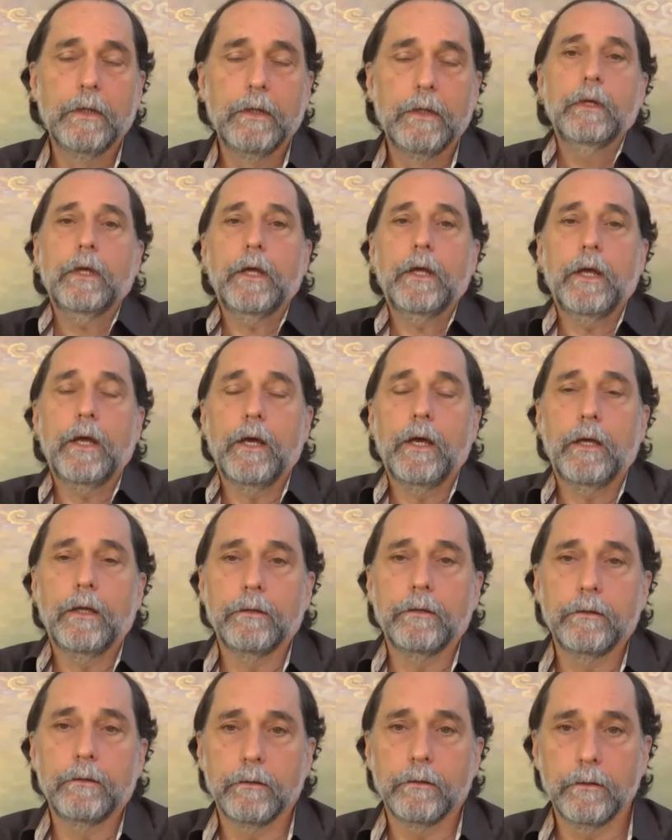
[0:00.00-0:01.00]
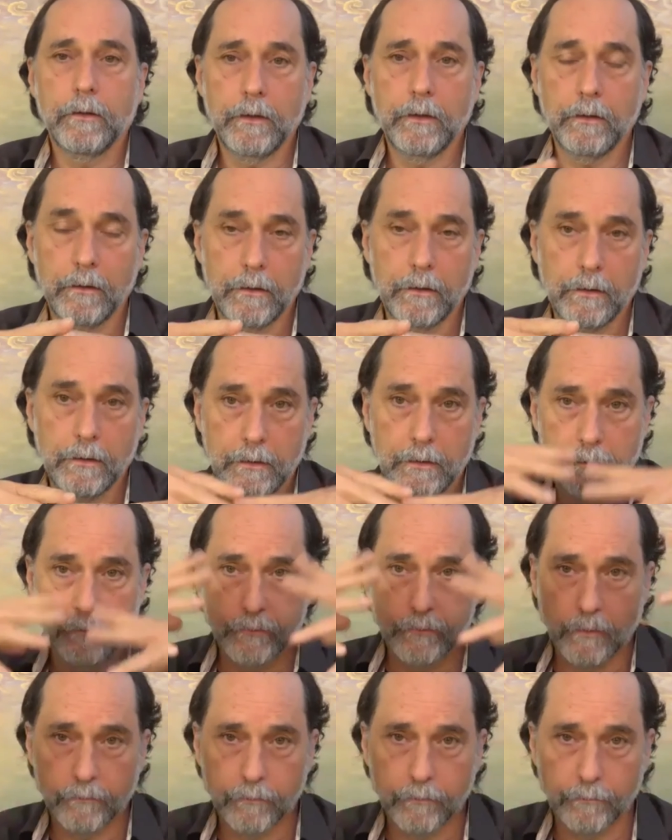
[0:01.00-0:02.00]
and it is
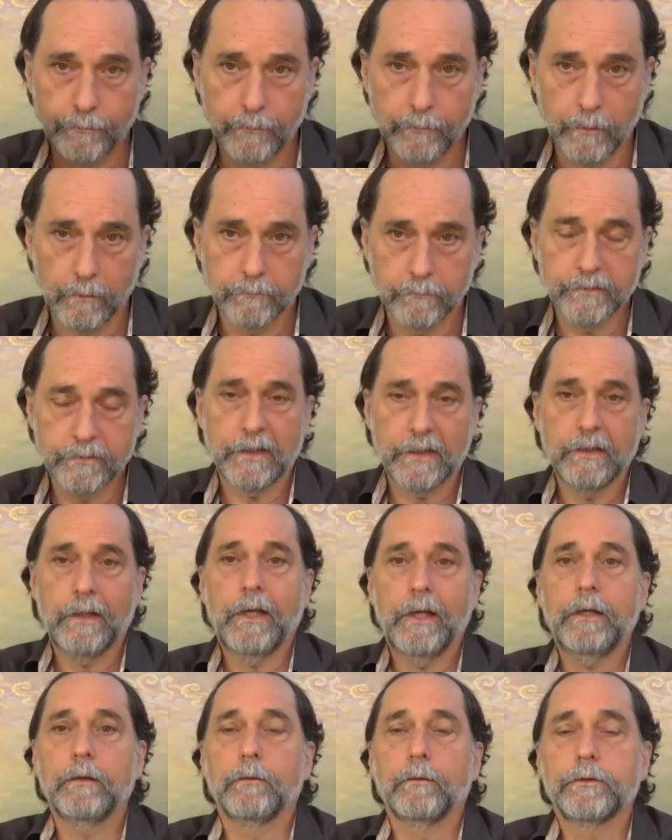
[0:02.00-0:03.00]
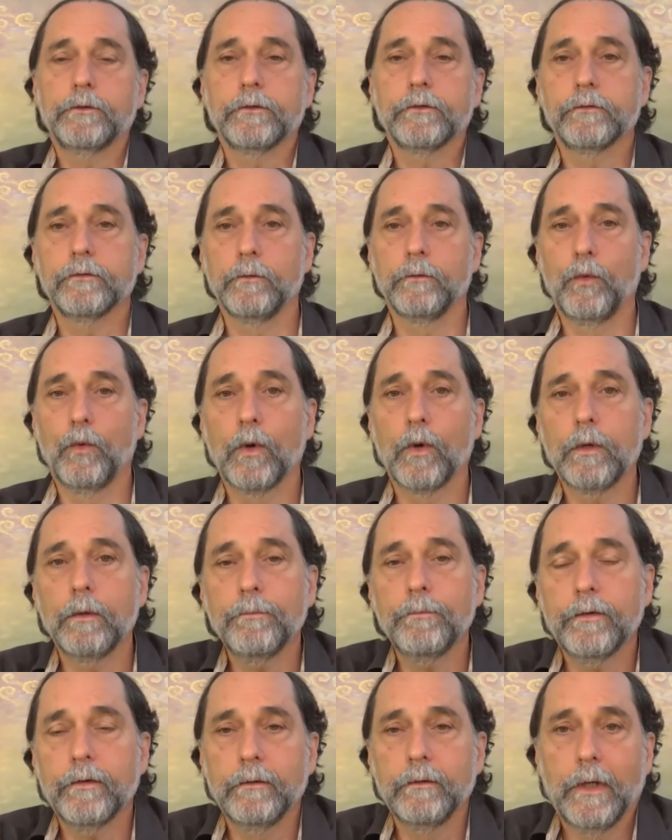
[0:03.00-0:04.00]
also full of sunlight, which is the
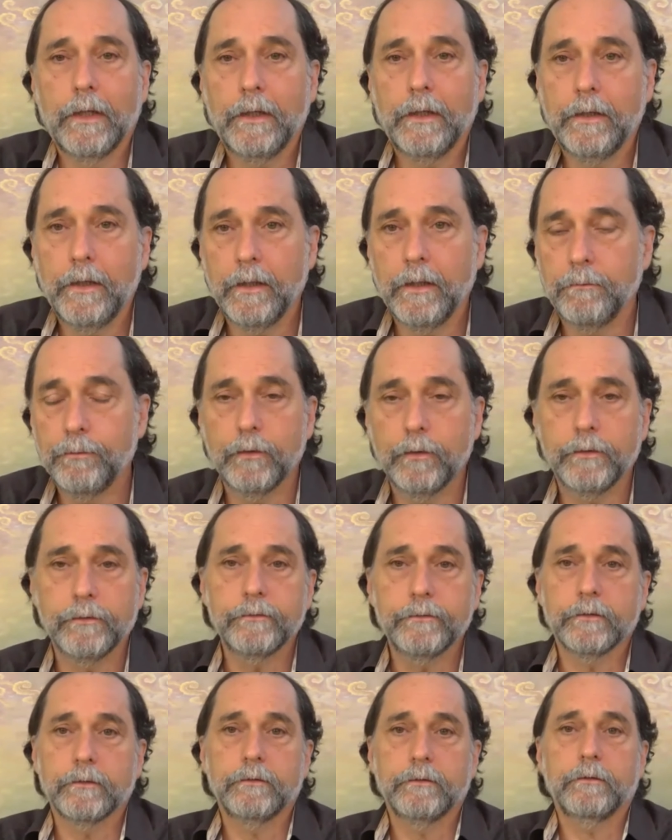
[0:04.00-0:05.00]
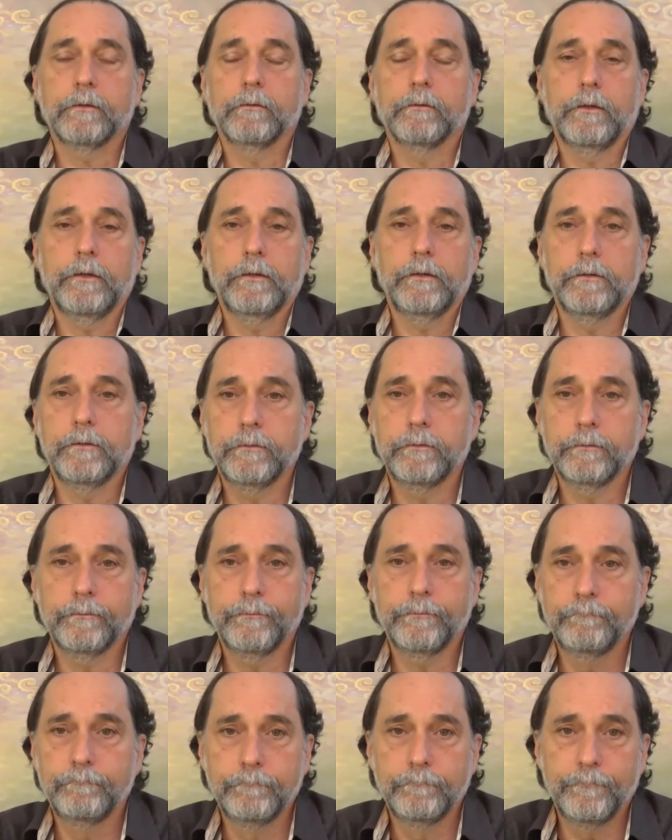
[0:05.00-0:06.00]
warmth, 98.6 degrees
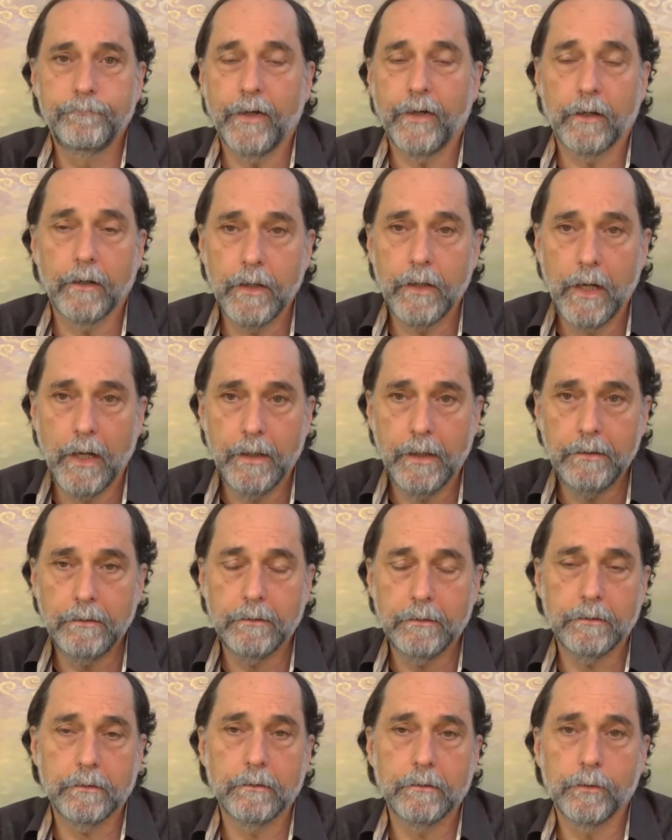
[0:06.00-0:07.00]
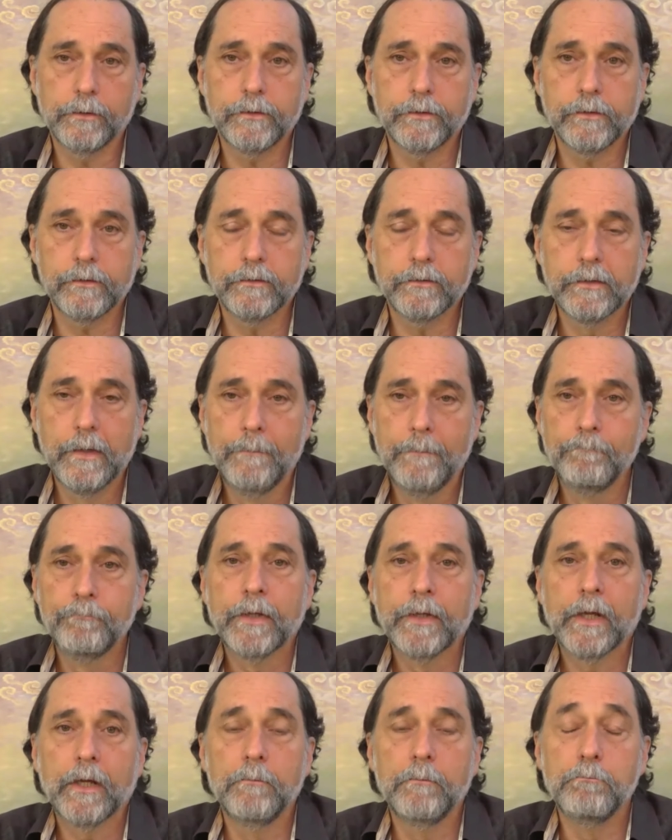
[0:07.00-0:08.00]
Fahrenheit, which is
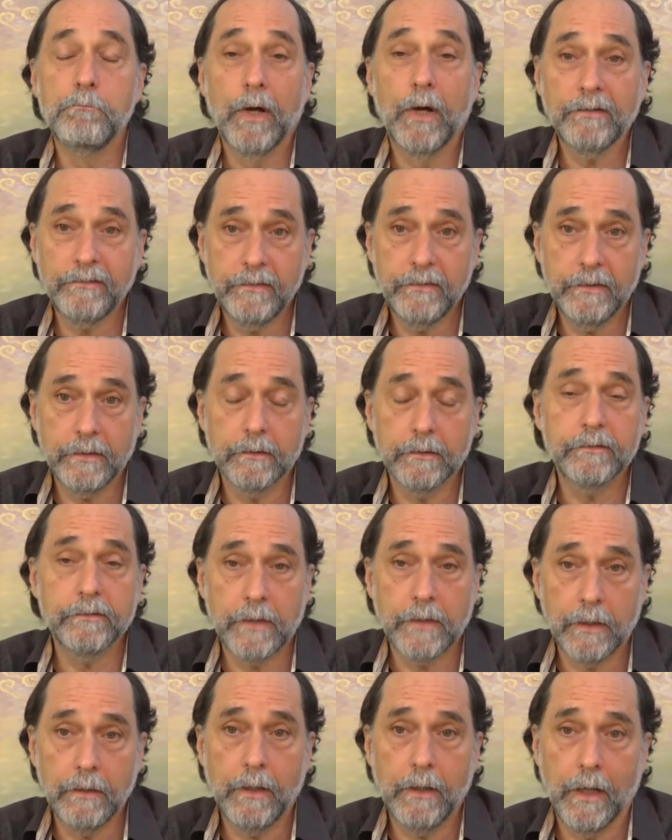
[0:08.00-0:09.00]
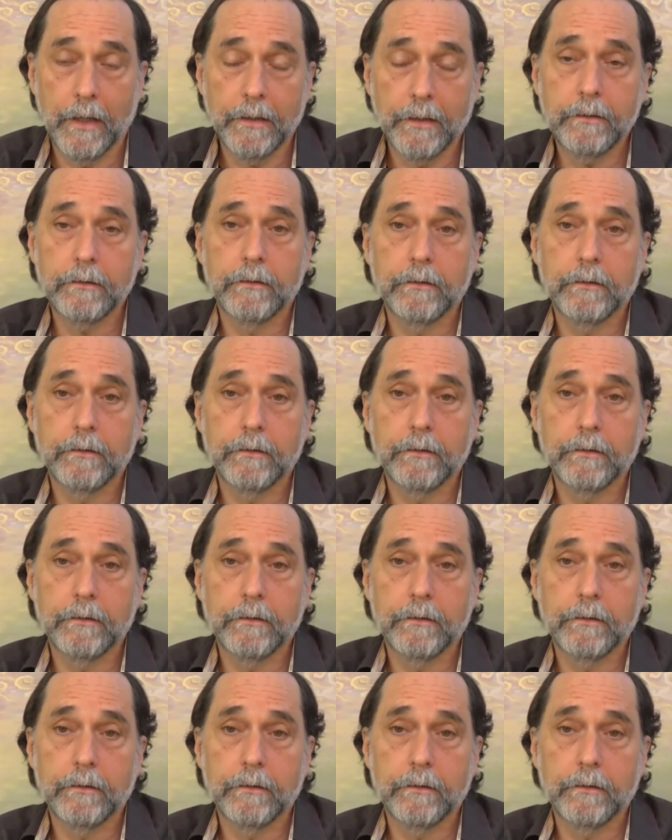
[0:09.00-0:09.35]
combusting sunlight.